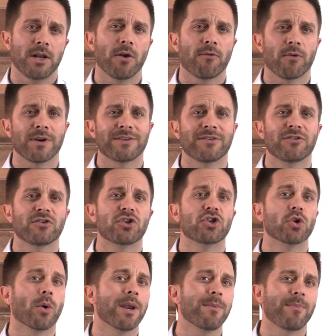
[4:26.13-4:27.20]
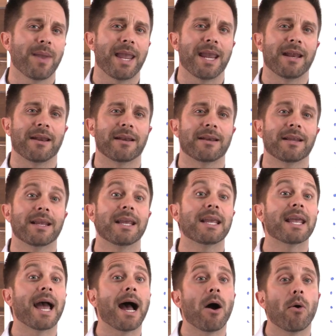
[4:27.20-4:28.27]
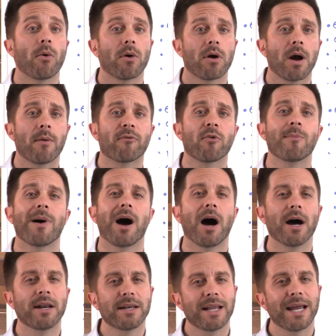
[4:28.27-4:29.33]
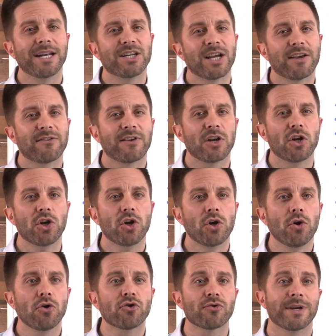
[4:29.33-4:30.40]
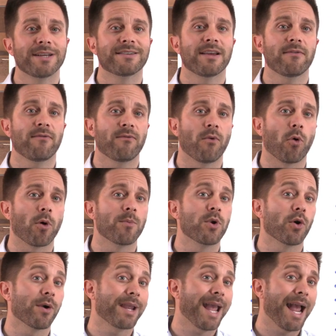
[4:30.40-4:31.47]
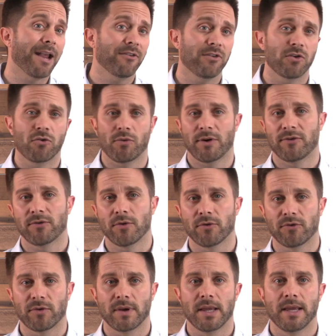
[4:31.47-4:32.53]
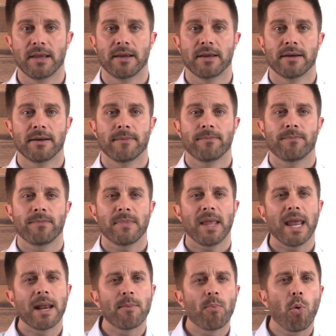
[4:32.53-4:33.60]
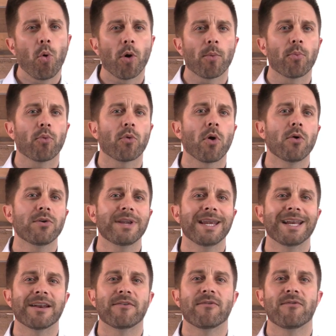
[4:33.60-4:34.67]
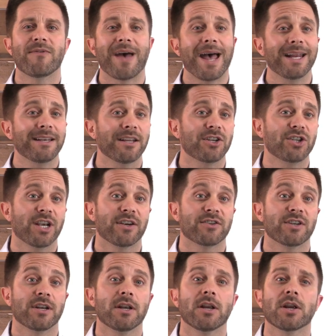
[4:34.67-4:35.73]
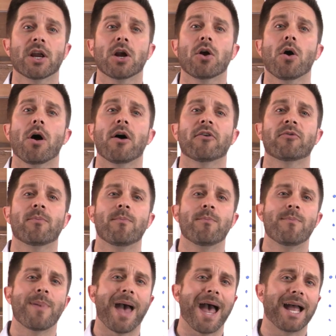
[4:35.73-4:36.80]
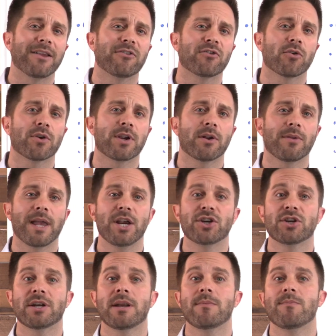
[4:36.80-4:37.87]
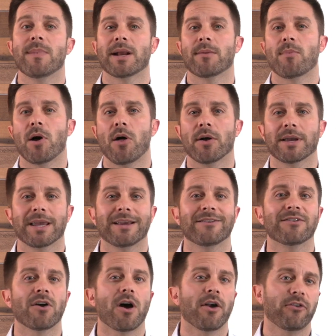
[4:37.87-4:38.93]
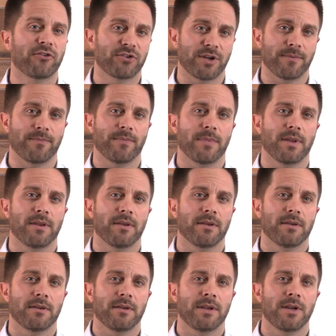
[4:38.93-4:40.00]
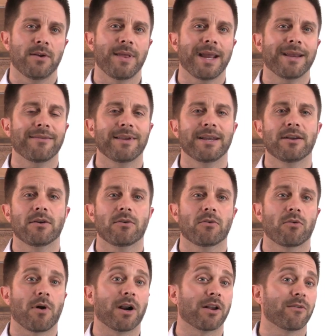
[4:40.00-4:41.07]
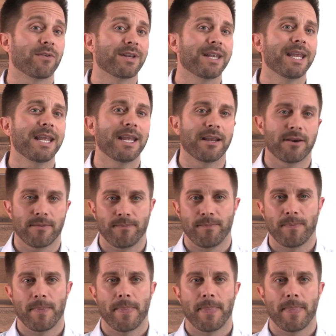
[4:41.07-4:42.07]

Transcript: You know, for instance, joint pain and gout come from undigested nutrients that form uric acid crystals. And poor protein and fat digestion can cause bad circulation and metabolic exhaustion. You know, that can lead to chronic fatigue.